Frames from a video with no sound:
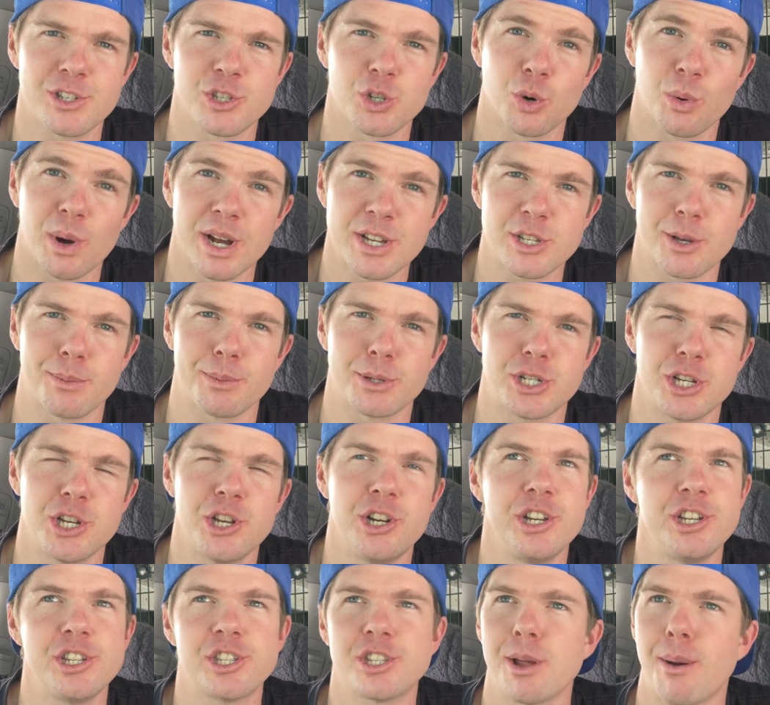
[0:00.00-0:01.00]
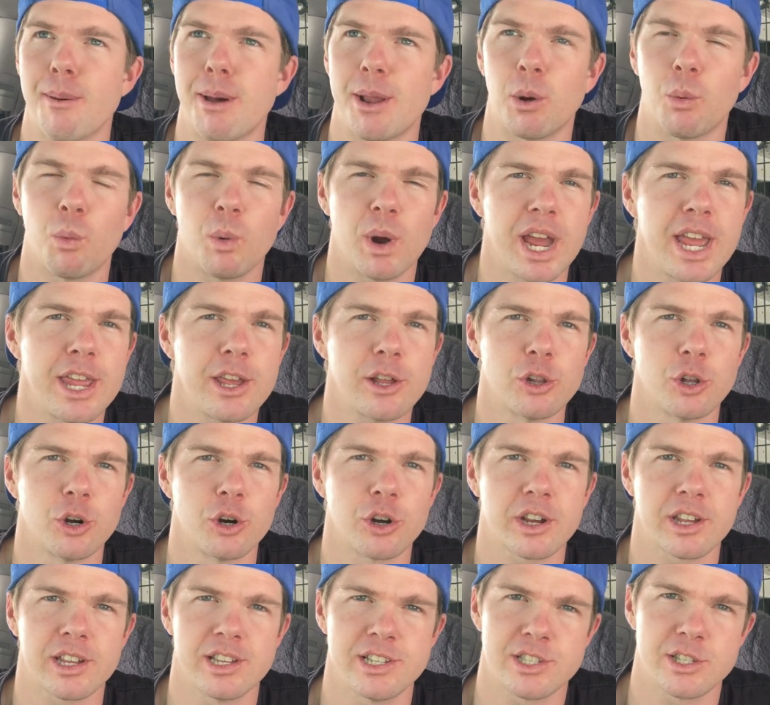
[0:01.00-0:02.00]
There's always opportunities no matter where you
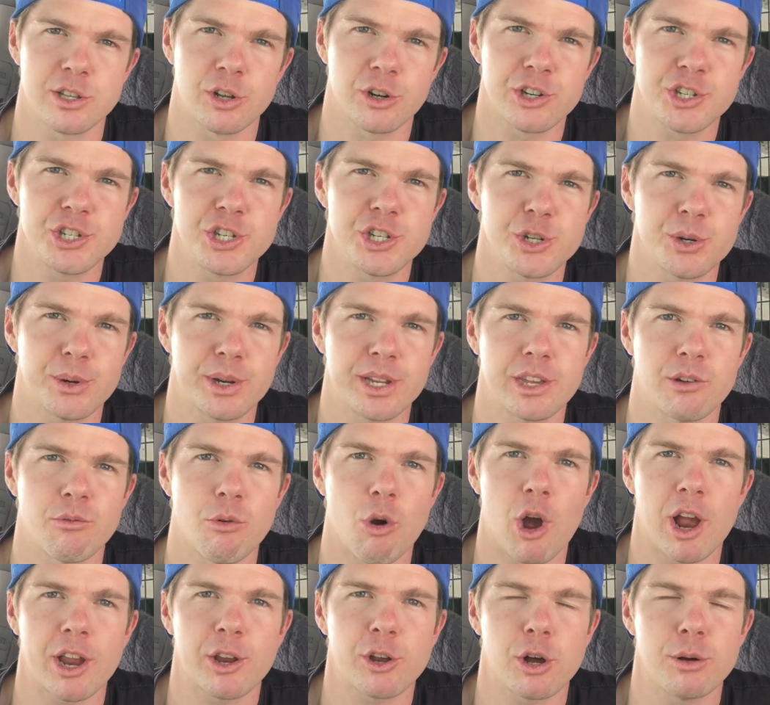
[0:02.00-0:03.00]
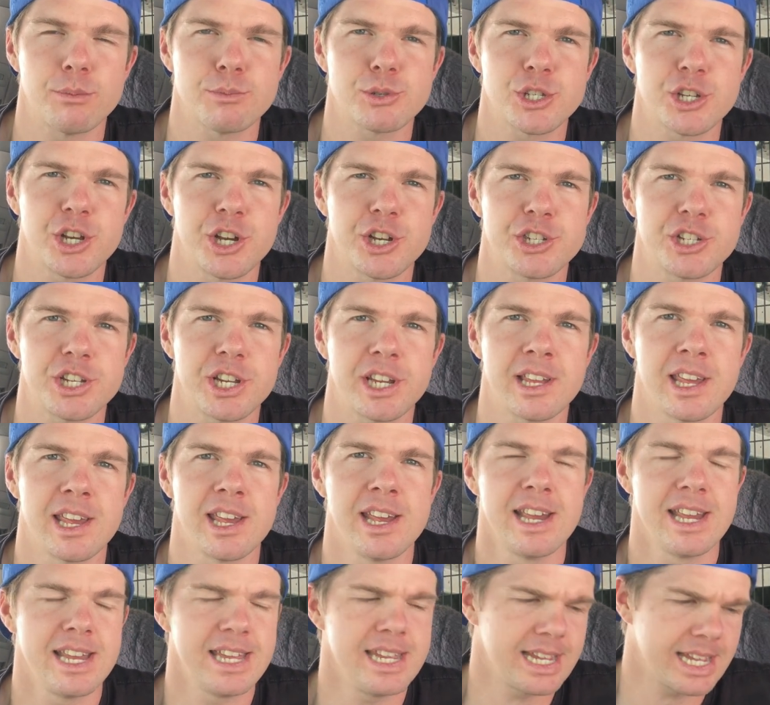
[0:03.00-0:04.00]
look. As long as you're doing your right comp searching,
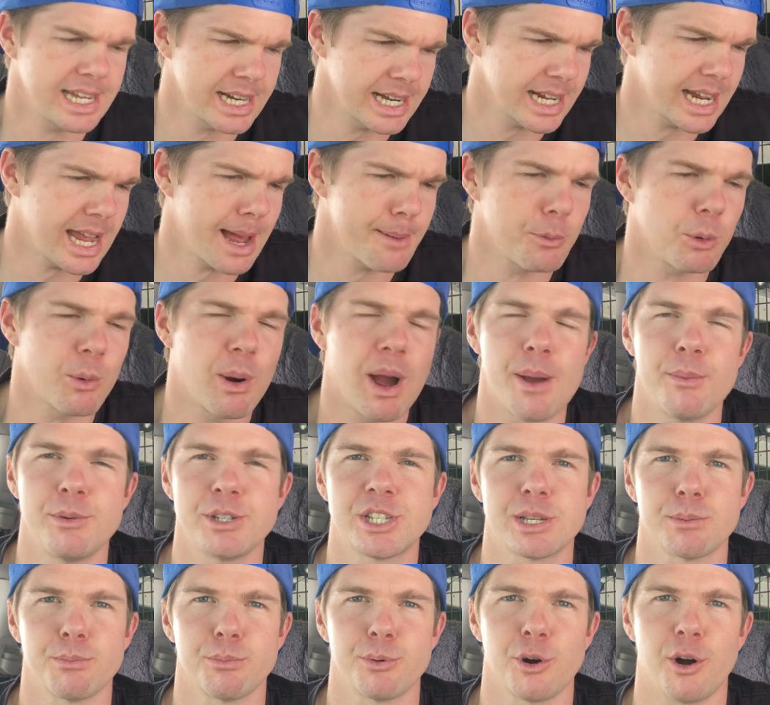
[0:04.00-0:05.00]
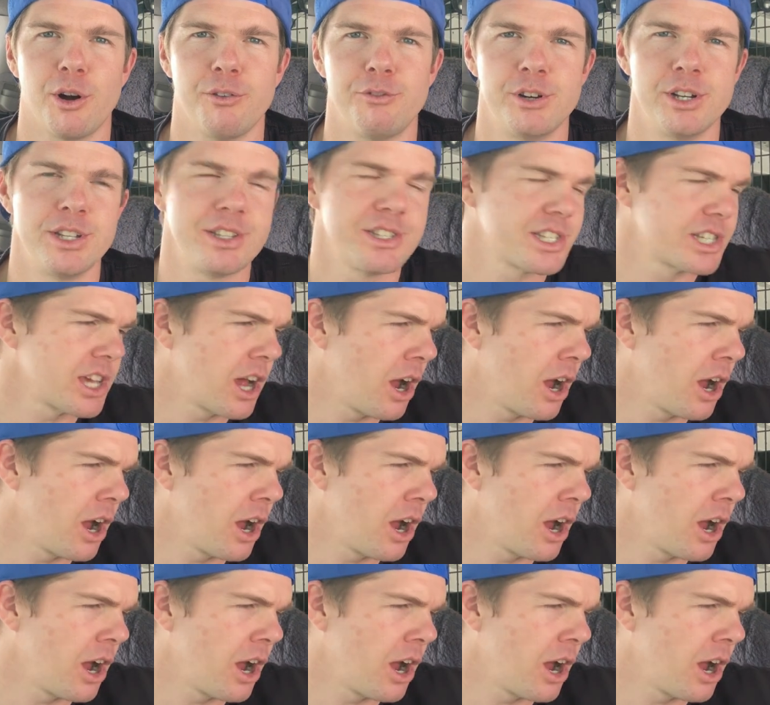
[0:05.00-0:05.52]
you're going to come away with some profit.